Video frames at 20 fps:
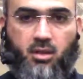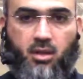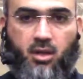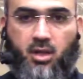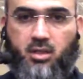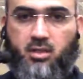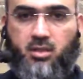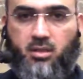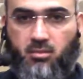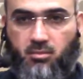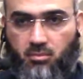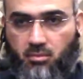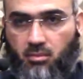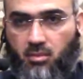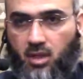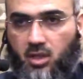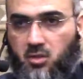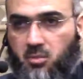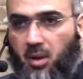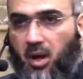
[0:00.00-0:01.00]
It's
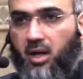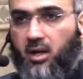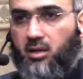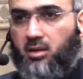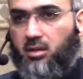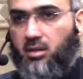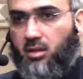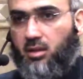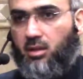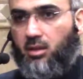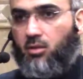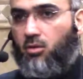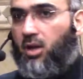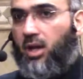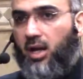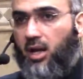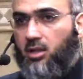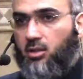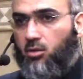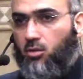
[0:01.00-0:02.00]
expired. You
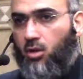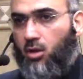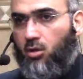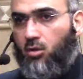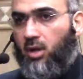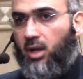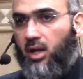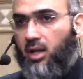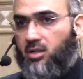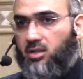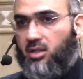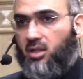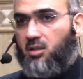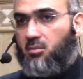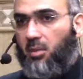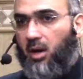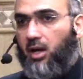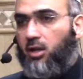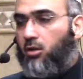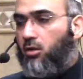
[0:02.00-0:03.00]
cannot sell it.
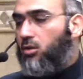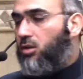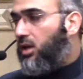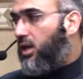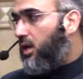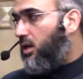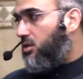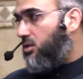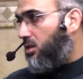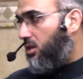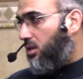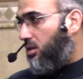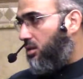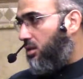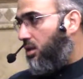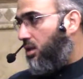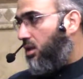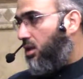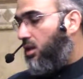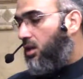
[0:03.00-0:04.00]
By law, you cannot sell it.
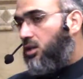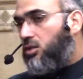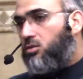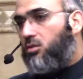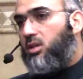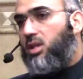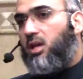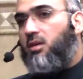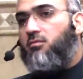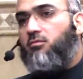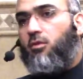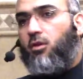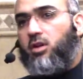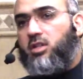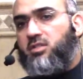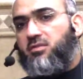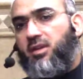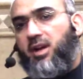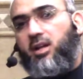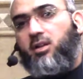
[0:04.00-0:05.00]
So the
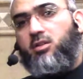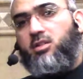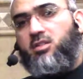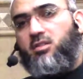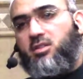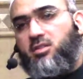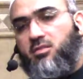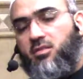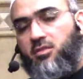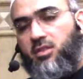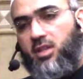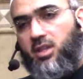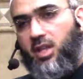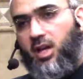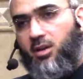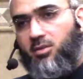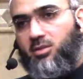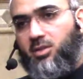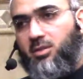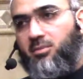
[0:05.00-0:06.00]
invoice value is
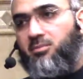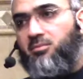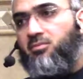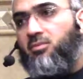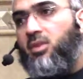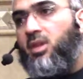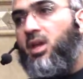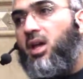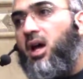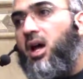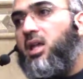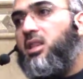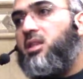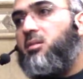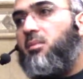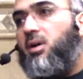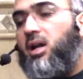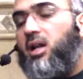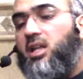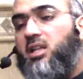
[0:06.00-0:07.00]
50,000, and the
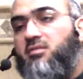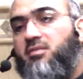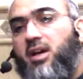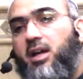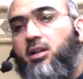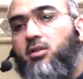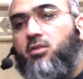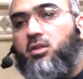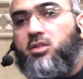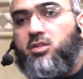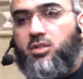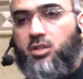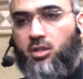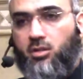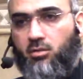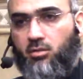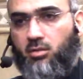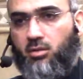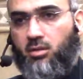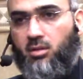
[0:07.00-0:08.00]
market value is
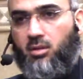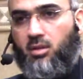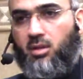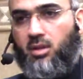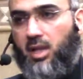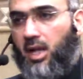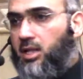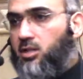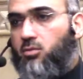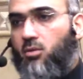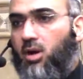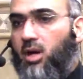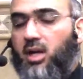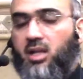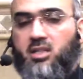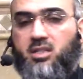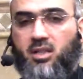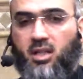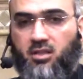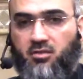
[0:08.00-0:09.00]
0. That's why
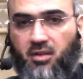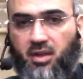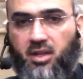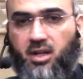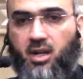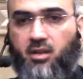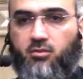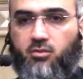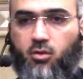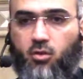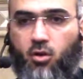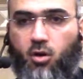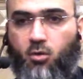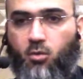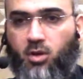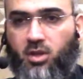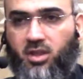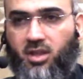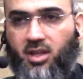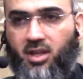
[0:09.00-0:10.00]
it's not fair enough to go
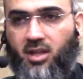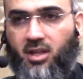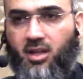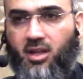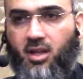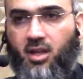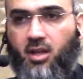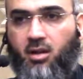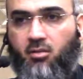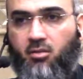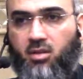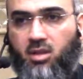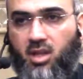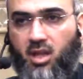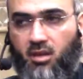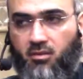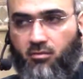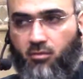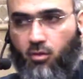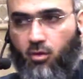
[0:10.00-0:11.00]
with
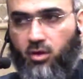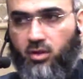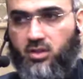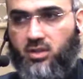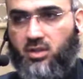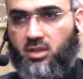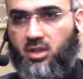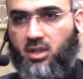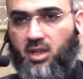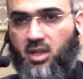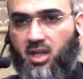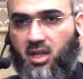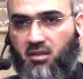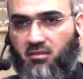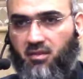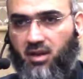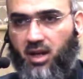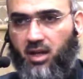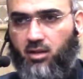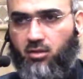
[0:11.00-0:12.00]
the invoice
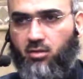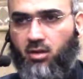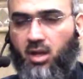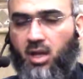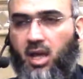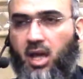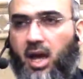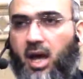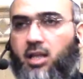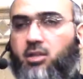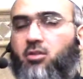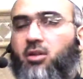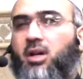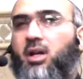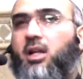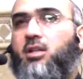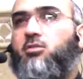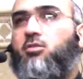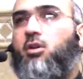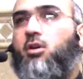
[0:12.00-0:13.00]
value. And you
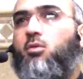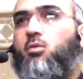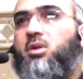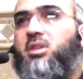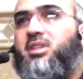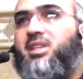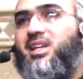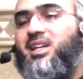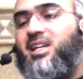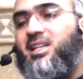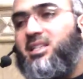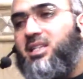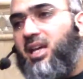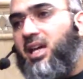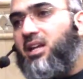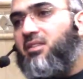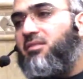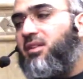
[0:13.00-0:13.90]
cannot go with the retail